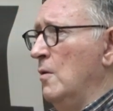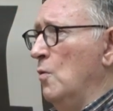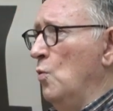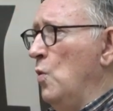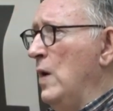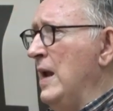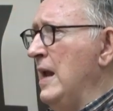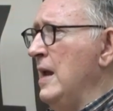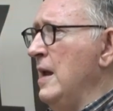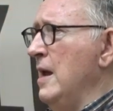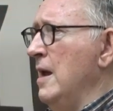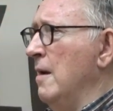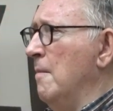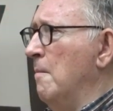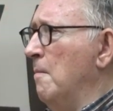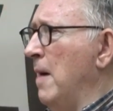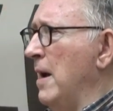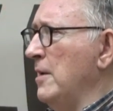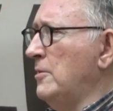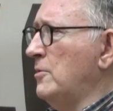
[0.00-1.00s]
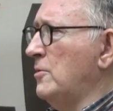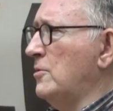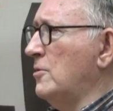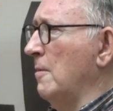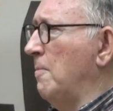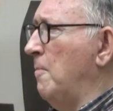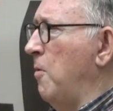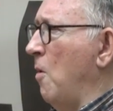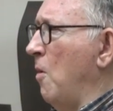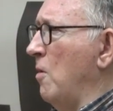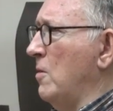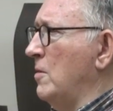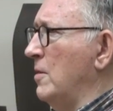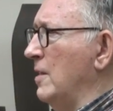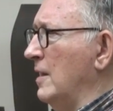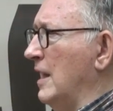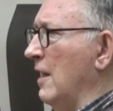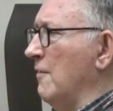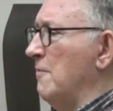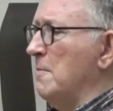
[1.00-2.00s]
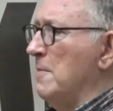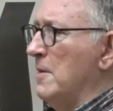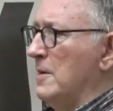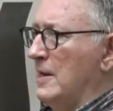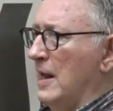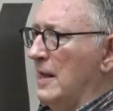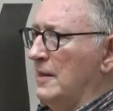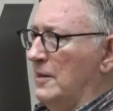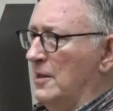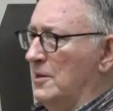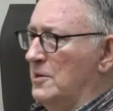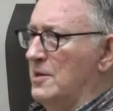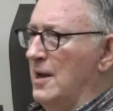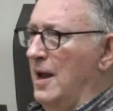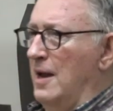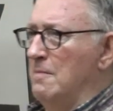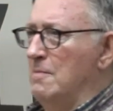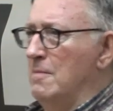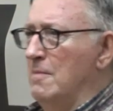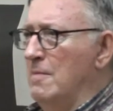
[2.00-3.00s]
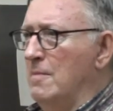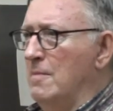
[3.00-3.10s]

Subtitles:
We must support the government at this time.